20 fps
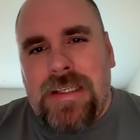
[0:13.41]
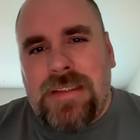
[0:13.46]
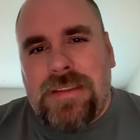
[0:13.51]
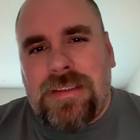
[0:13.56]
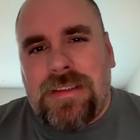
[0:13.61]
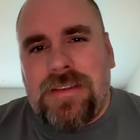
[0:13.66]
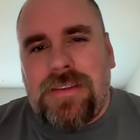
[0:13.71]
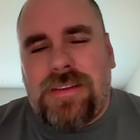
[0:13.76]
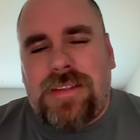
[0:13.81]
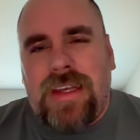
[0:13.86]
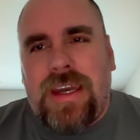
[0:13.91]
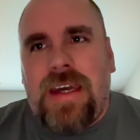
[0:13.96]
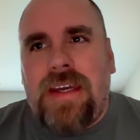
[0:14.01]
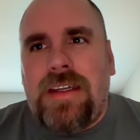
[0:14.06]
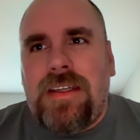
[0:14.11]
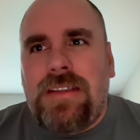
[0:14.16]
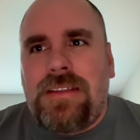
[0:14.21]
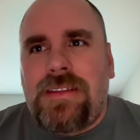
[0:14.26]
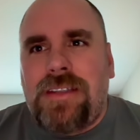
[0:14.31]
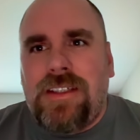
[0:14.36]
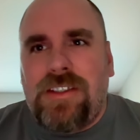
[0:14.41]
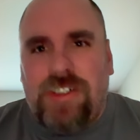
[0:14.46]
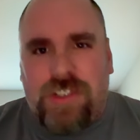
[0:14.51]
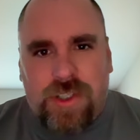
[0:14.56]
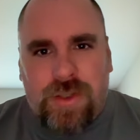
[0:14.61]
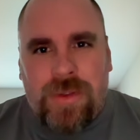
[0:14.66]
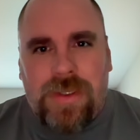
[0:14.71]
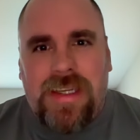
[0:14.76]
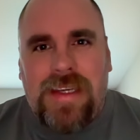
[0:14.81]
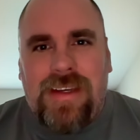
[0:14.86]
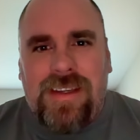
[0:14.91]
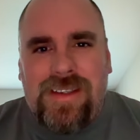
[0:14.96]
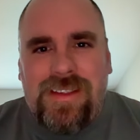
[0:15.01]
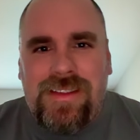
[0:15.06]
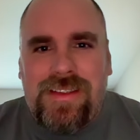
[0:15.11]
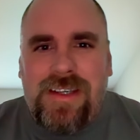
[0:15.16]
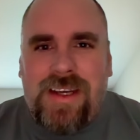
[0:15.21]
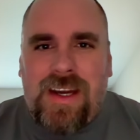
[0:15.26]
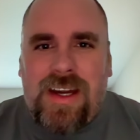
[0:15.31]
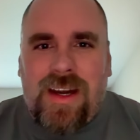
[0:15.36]
It's instead, it's a duty.
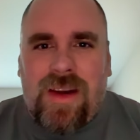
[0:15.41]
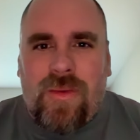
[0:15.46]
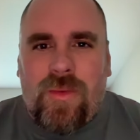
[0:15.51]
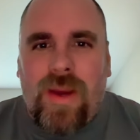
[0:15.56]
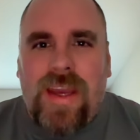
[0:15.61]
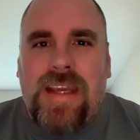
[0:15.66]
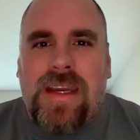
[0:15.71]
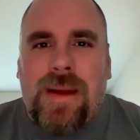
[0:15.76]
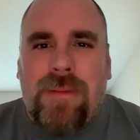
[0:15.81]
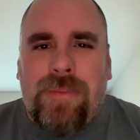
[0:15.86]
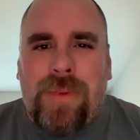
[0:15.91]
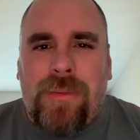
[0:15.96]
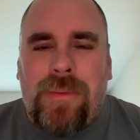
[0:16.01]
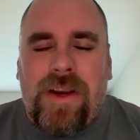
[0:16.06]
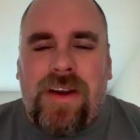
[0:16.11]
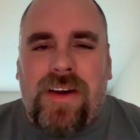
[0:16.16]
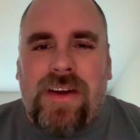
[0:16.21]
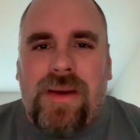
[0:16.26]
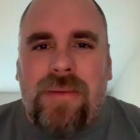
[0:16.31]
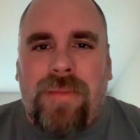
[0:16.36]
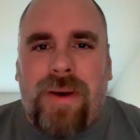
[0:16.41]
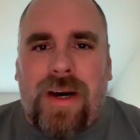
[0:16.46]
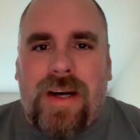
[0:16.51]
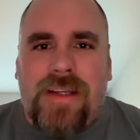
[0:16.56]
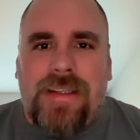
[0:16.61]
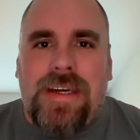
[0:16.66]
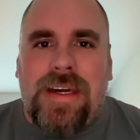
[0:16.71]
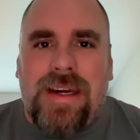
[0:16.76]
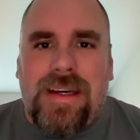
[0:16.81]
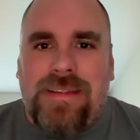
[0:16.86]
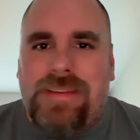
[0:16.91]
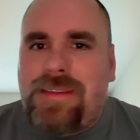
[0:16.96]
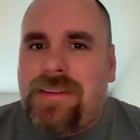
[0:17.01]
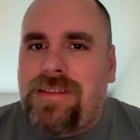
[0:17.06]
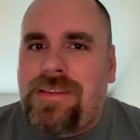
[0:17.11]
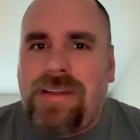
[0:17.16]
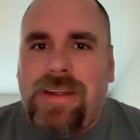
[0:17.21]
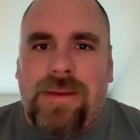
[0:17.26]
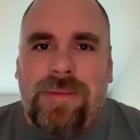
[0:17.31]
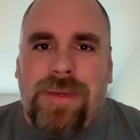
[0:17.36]
Wake Up America podcast
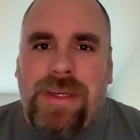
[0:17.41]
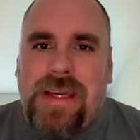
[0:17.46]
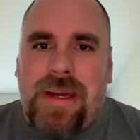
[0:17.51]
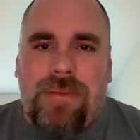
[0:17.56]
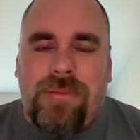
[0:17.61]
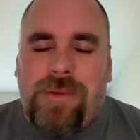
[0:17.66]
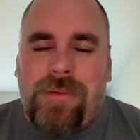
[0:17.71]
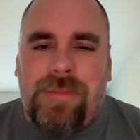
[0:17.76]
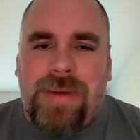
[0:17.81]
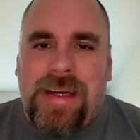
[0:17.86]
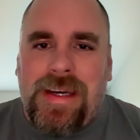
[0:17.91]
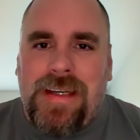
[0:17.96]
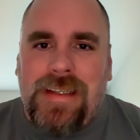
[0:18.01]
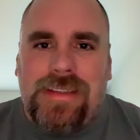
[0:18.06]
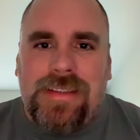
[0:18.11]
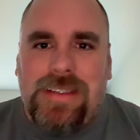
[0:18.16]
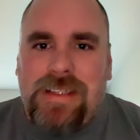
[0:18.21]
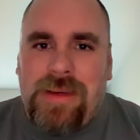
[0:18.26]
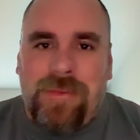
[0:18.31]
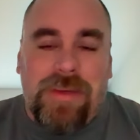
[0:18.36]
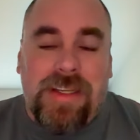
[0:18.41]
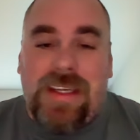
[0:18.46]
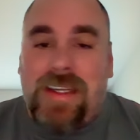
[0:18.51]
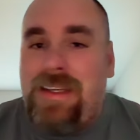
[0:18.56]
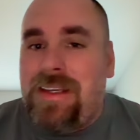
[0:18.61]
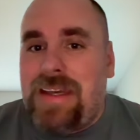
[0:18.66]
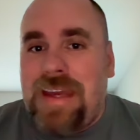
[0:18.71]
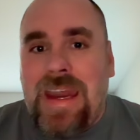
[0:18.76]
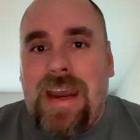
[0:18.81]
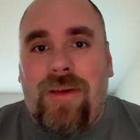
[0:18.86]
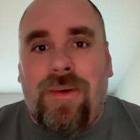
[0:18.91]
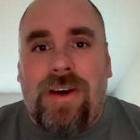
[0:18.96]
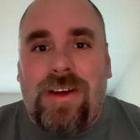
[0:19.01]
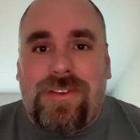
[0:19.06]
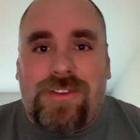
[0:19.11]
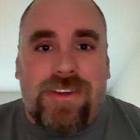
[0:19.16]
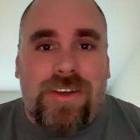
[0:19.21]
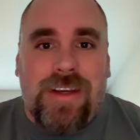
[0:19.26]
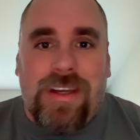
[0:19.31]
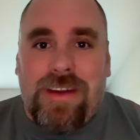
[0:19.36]
is going to be coming back. I mean, how
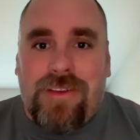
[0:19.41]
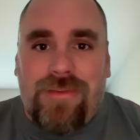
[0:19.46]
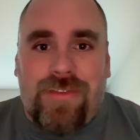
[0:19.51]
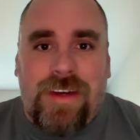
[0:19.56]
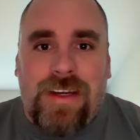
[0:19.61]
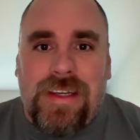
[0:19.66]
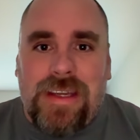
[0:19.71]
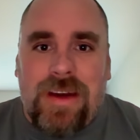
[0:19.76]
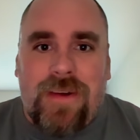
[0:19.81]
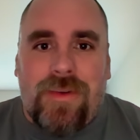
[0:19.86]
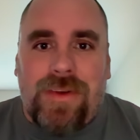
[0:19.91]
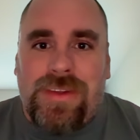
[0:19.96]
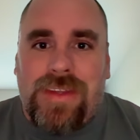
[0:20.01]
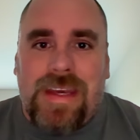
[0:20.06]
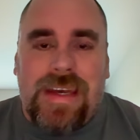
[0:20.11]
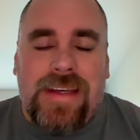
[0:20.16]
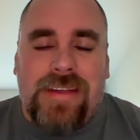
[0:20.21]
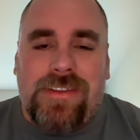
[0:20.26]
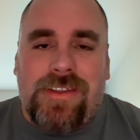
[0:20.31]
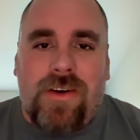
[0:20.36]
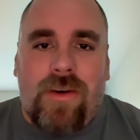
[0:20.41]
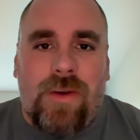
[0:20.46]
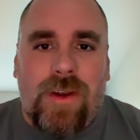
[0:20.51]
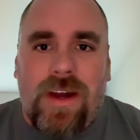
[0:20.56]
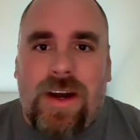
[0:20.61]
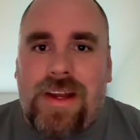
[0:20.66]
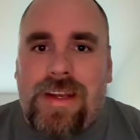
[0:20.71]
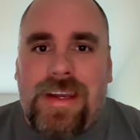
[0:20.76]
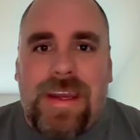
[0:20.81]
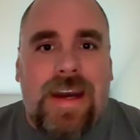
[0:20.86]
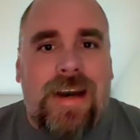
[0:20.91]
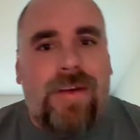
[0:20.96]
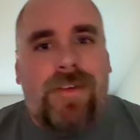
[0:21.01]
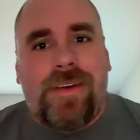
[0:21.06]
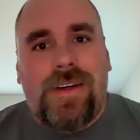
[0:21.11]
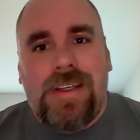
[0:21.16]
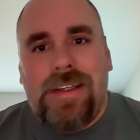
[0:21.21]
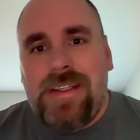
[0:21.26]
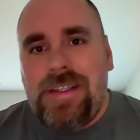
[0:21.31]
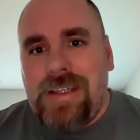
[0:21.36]
else are you going to find out what the heck's going on?
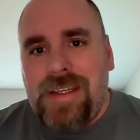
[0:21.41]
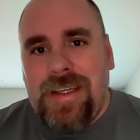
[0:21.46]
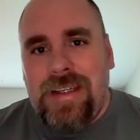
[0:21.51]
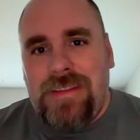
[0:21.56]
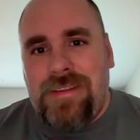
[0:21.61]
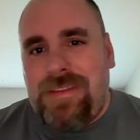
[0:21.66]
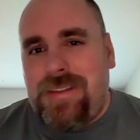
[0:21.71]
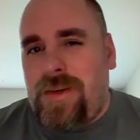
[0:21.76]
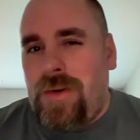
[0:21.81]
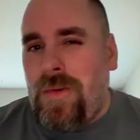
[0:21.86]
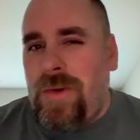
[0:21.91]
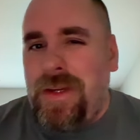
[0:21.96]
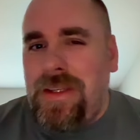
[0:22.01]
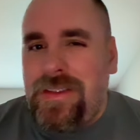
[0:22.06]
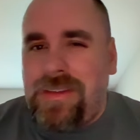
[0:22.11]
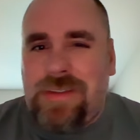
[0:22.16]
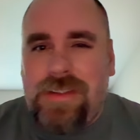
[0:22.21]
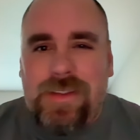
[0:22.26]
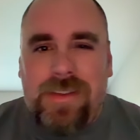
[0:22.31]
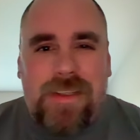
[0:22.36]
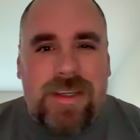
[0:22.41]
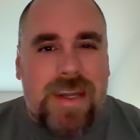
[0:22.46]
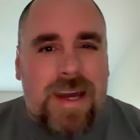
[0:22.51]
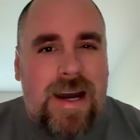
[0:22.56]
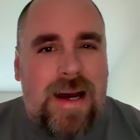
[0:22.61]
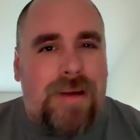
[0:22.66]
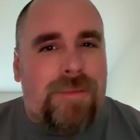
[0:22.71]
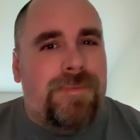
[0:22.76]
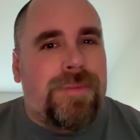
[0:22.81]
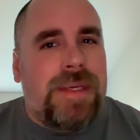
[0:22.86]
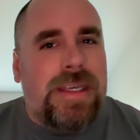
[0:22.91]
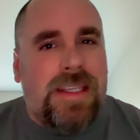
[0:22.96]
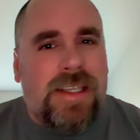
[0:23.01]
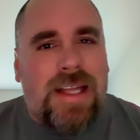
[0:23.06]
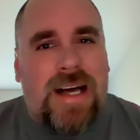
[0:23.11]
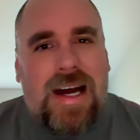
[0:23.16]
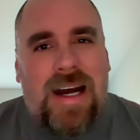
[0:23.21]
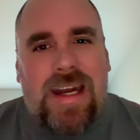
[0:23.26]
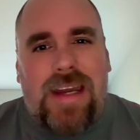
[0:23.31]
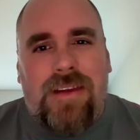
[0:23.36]
Now, it's going to not be
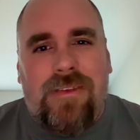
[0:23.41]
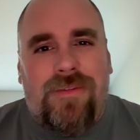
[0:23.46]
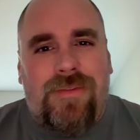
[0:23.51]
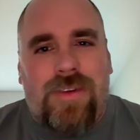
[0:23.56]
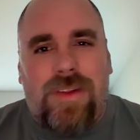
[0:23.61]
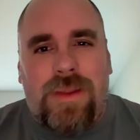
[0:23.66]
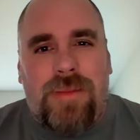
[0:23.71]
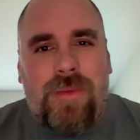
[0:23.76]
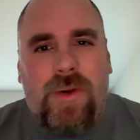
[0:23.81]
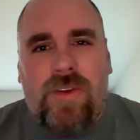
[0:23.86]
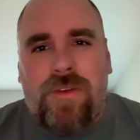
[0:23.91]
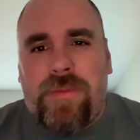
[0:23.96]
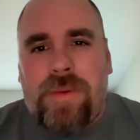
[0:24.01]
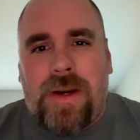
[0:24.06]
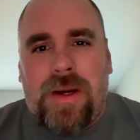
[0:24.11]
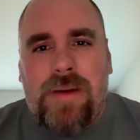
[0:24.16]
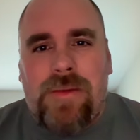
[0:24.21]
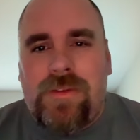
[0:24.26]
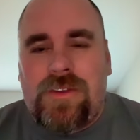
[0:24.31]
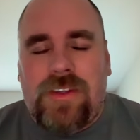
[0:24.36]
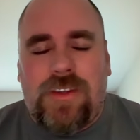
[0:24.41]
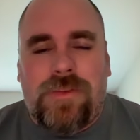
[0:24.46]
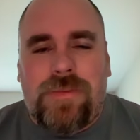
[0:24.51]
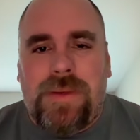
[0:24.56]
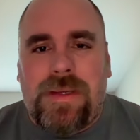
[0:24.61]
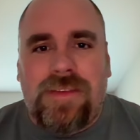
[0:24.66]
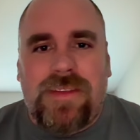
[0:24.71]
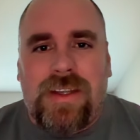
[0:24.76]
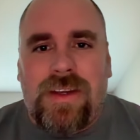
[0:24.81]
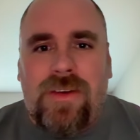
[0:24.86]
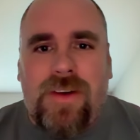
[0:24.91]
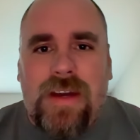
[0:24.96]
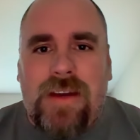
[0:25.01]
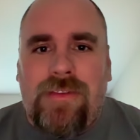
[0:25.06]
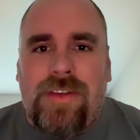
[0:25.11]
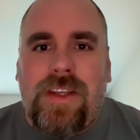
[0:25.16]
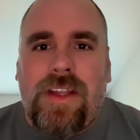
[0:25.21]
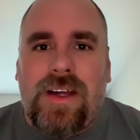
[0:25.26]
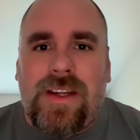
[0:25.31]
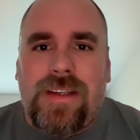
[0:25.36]
live for the most part, just because I don't
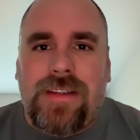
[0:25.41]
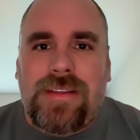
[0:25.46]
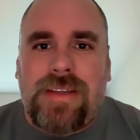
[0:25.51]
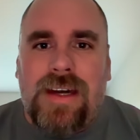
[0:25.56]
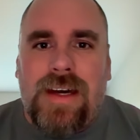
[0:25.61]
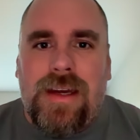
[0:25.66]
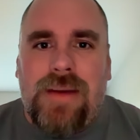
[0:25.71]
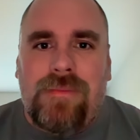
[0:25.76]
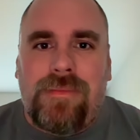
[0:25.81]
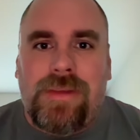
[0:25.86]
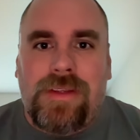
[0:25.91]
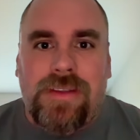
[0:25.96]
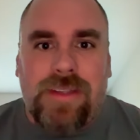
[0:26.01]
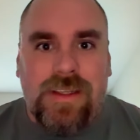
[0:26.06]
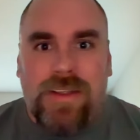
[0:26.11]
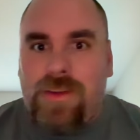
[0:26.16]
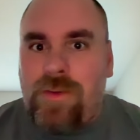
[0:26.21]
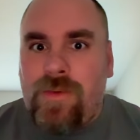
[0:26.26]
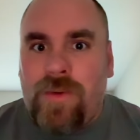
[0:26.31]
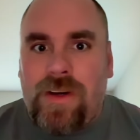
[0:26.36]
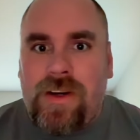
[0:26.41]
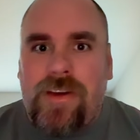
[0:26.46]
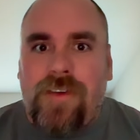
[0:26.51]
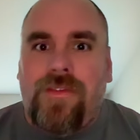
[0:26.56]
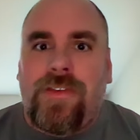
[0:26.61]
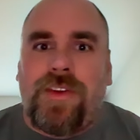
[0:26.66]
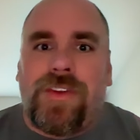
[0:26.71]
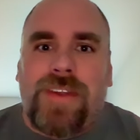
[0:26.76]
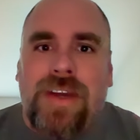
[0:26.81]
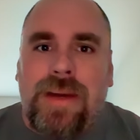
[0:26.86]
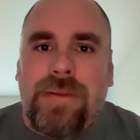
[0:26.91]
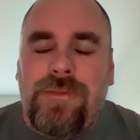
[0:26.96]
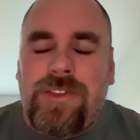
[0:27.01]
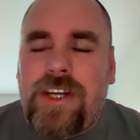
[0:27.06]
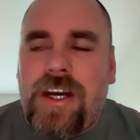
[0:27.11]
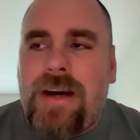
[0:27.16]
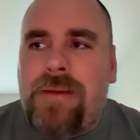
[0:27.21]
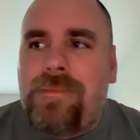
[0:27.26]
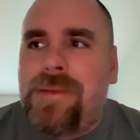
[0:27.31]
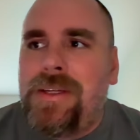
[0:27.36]
have a lot of time, because I do work a full-time
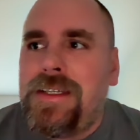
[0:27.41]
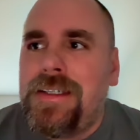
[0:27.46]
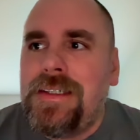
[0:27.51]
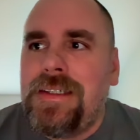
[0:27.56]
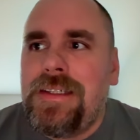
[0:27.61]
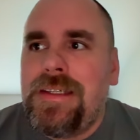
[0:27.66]
job.